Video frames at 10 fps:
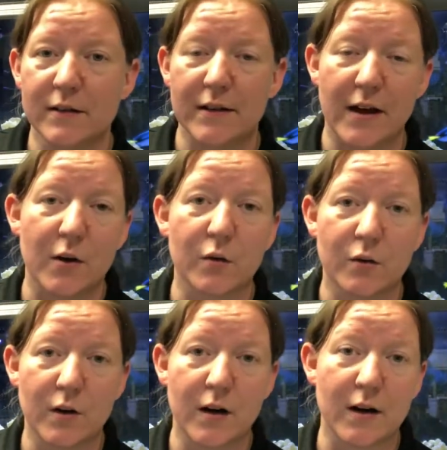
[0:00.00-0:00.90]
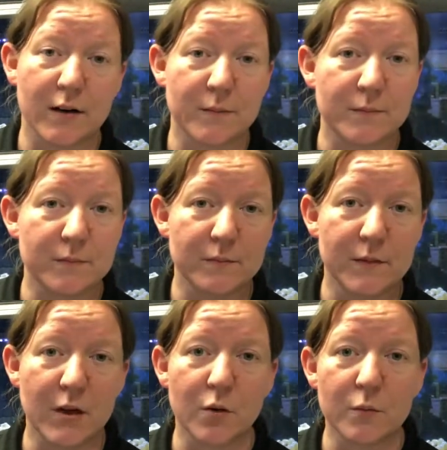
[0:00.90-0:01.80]
Now,
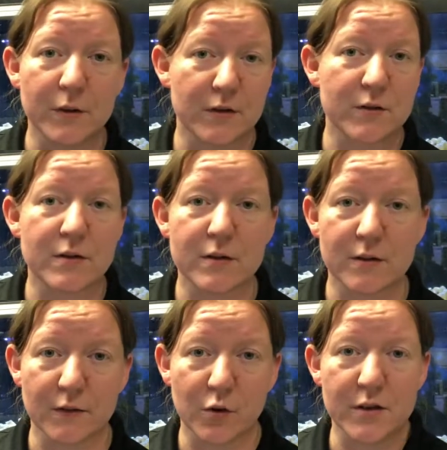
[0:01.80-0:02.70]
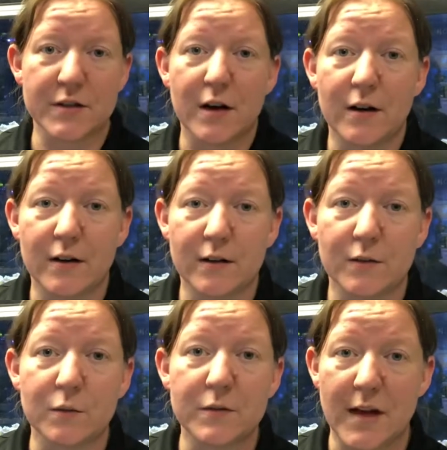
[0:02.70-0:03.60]
there's, of course,
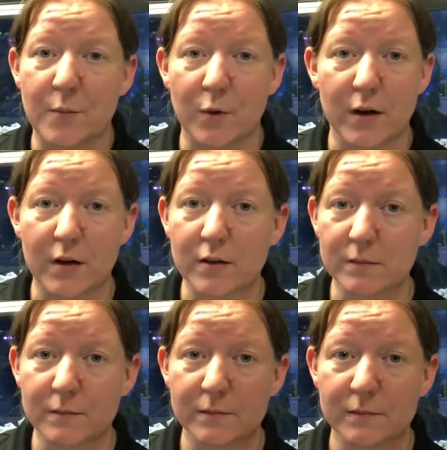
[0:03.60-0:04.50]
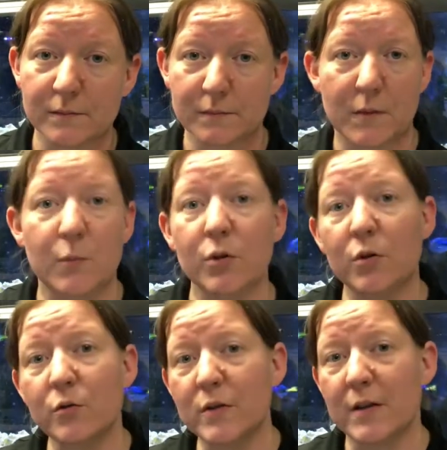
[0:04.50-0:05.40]
tap water people
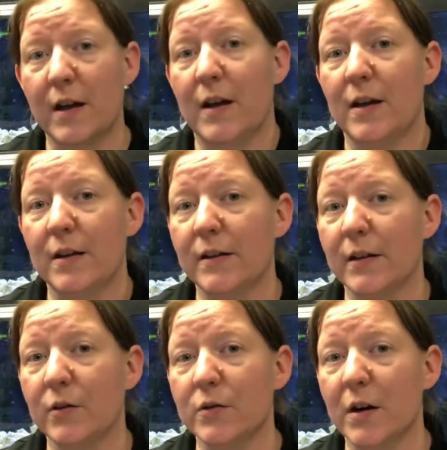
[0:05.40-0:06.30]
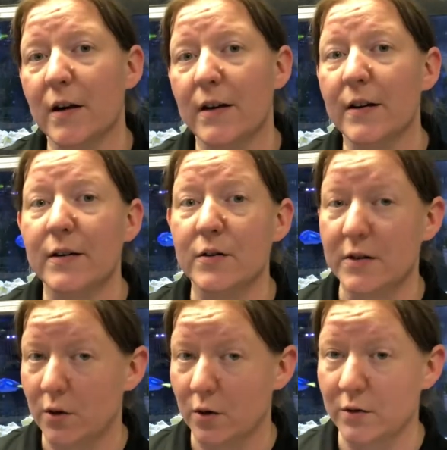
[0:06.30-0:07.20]
use, and then there's
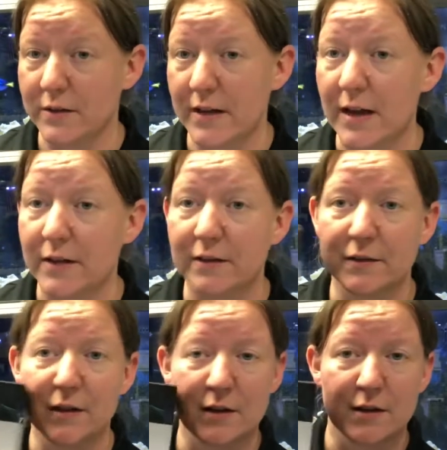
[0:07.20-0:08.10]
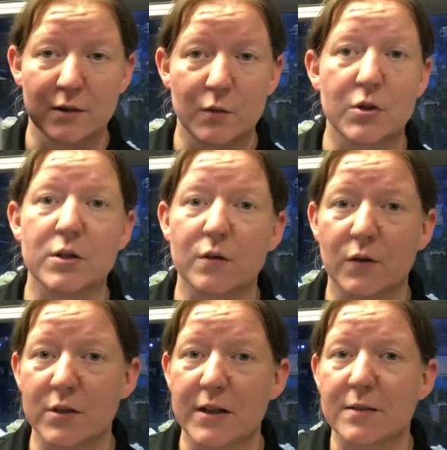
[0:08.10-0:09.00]
RODI, which is
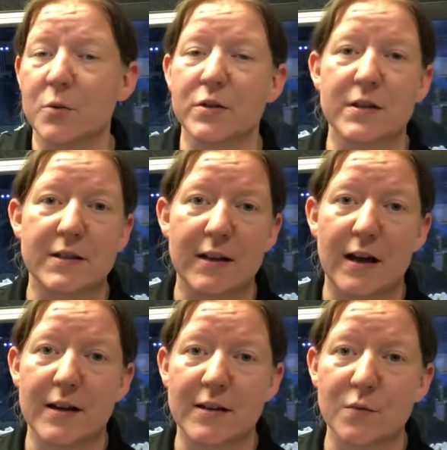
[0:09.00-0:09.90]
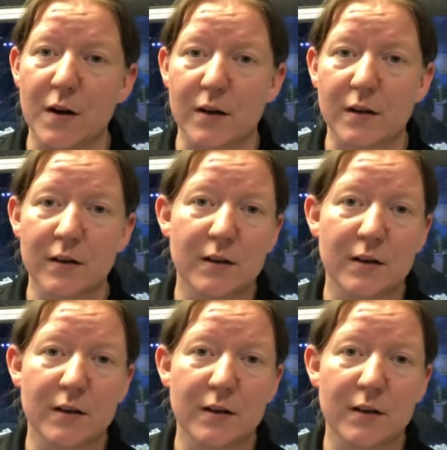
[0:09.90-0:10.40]
reverse osmosis deionized water.